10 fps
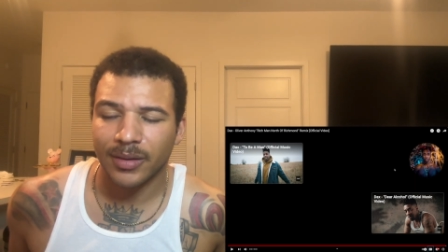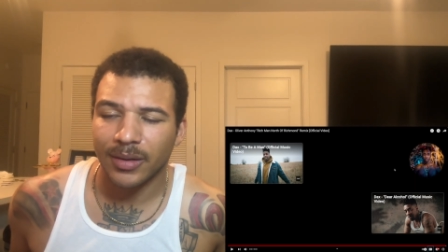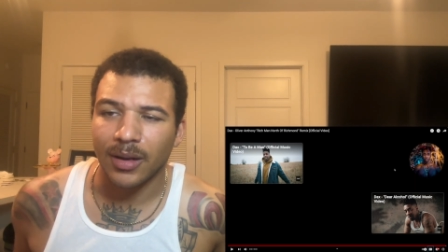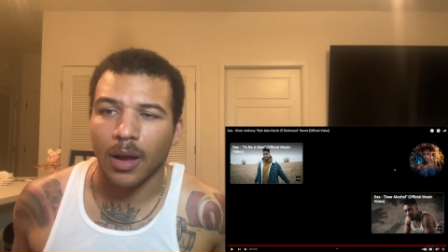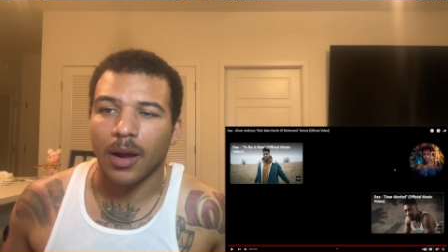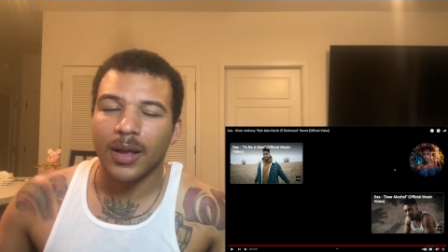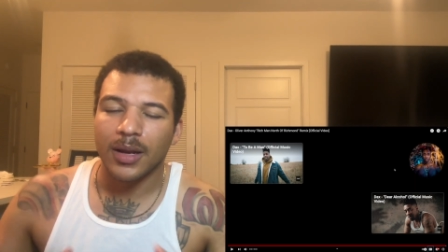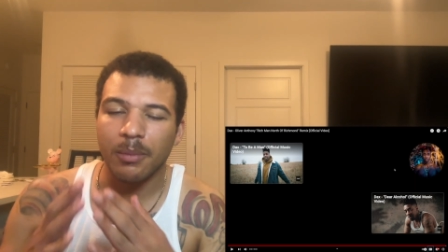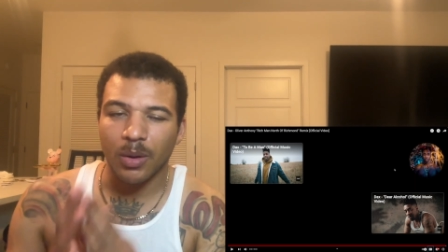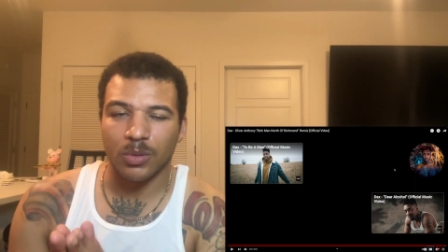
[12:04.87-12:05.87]
Look.
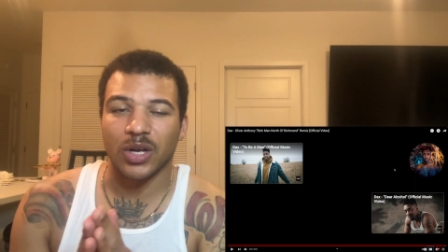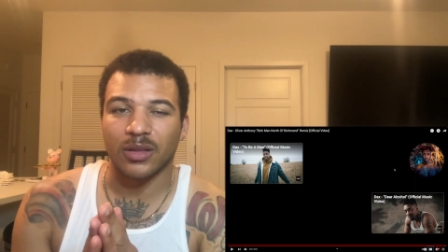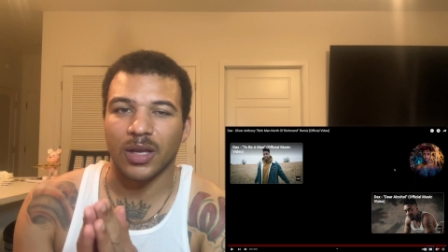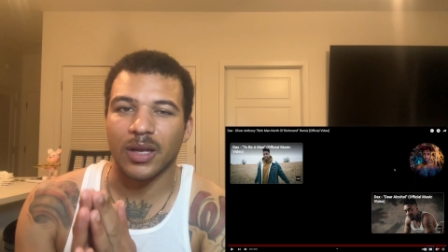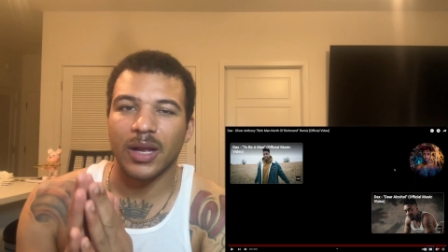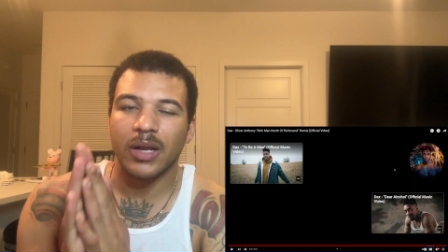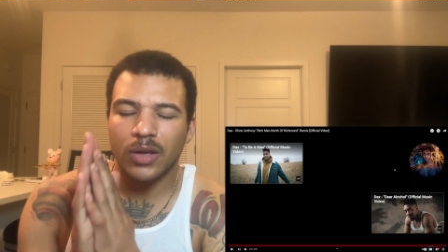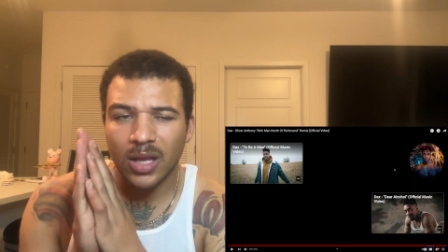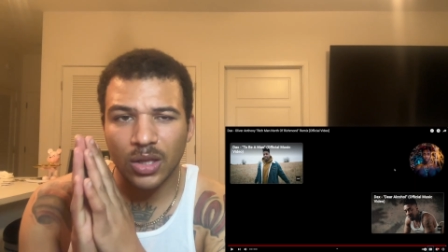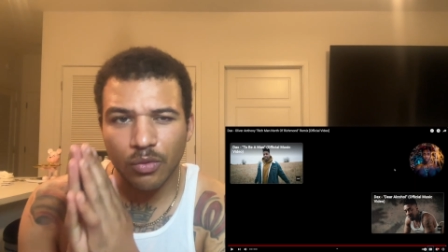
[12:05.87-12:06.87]
Let me know what y'all think.
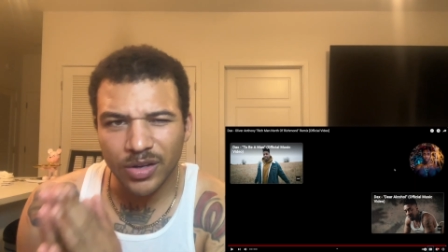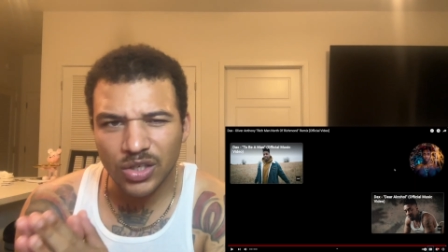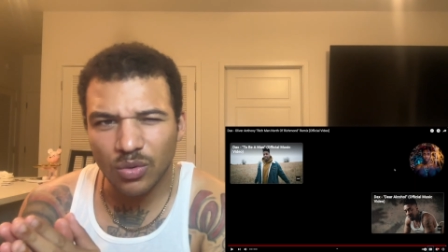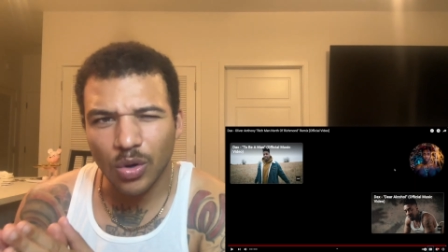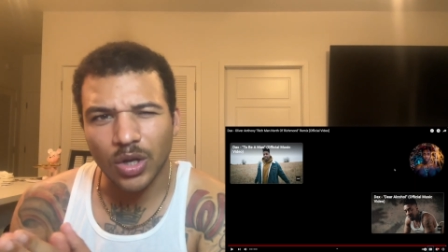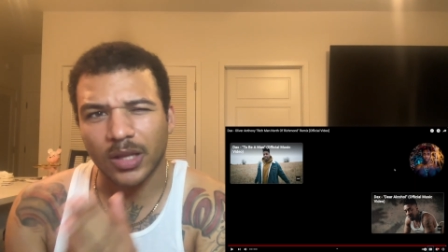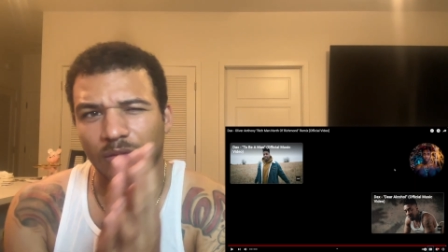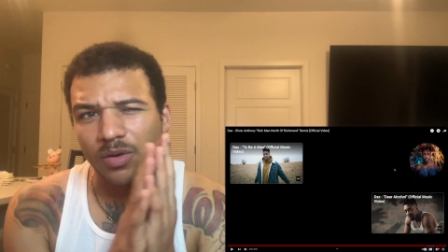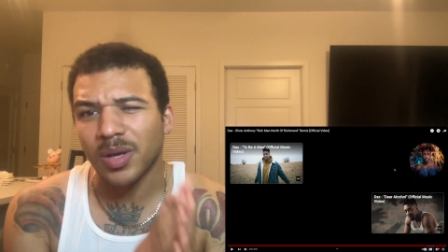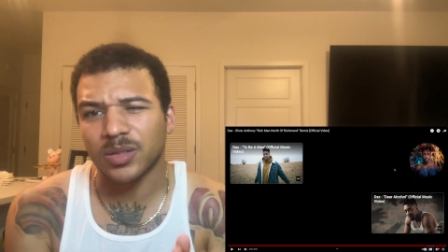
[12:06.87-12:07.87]
Y'all like the original or you like the
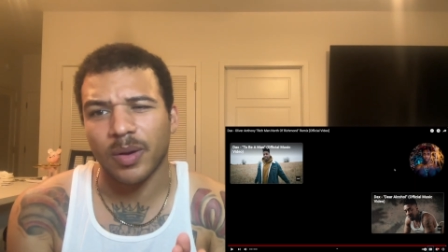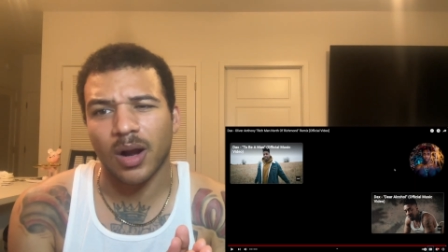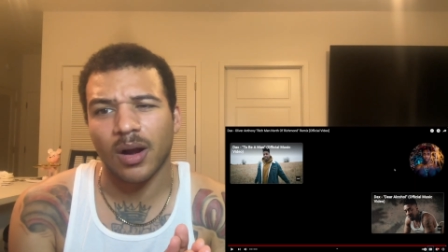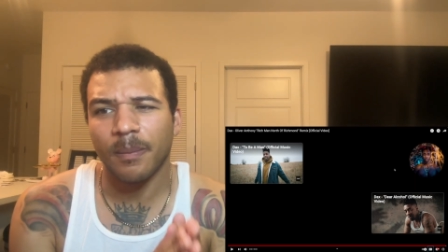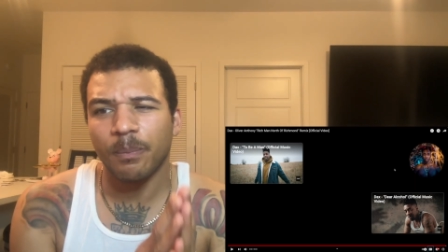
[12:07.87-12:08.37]
remix better?